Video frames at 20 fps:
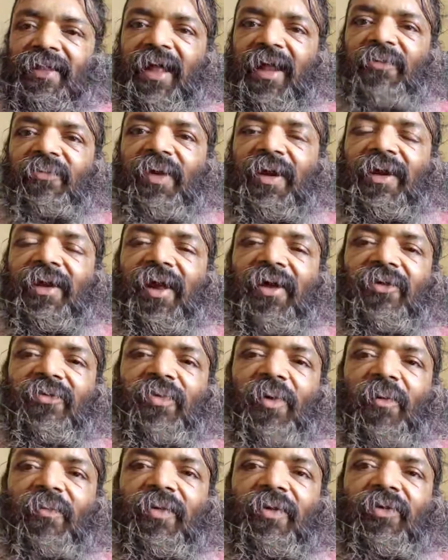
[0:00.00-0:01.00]
Then we
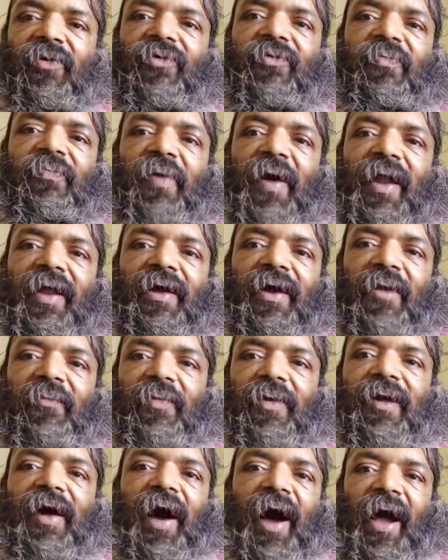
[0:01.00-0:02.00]
transform into a spherical,
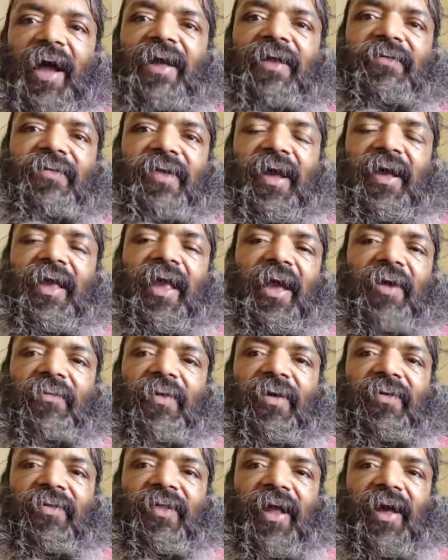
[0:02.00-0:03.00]
but ijk
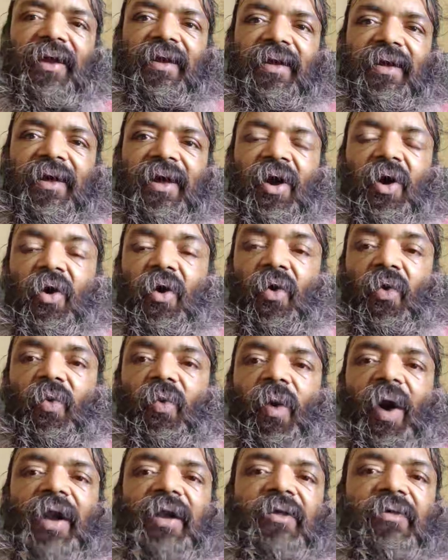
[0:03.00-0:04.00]
was there.
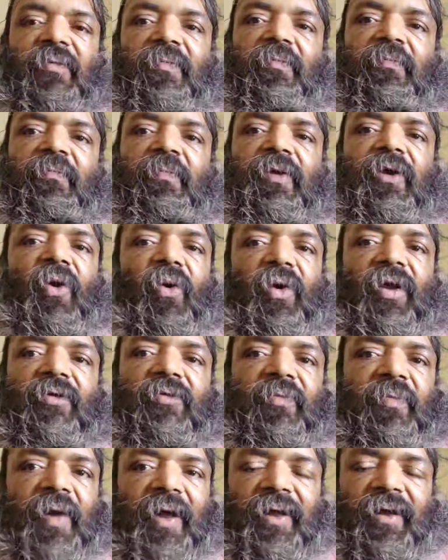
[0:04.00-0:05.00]
What is pure
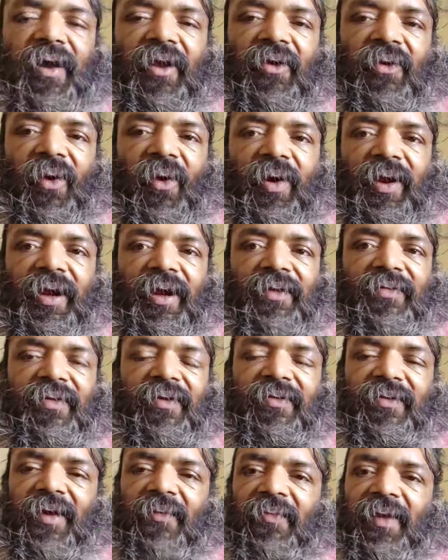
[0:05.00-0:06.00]
spherical coordinate
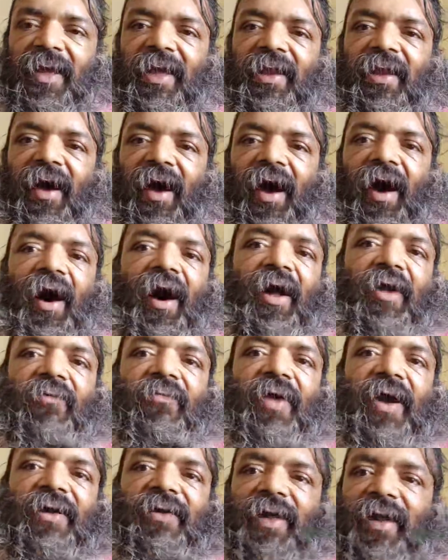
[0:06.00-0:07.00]
system in r
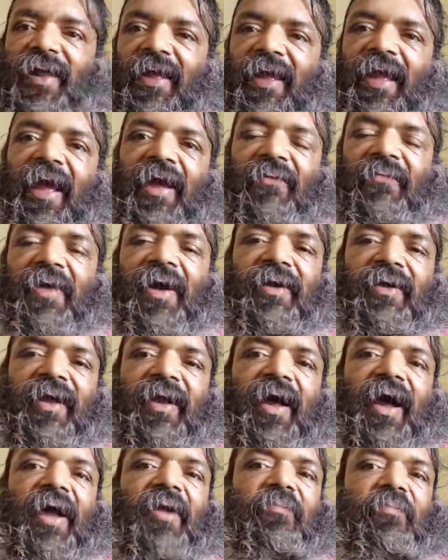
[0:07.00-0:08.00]
vector, k
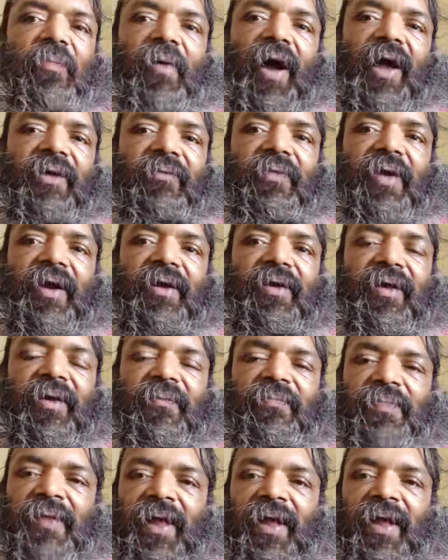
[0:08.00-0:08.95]
vector, and phi vector?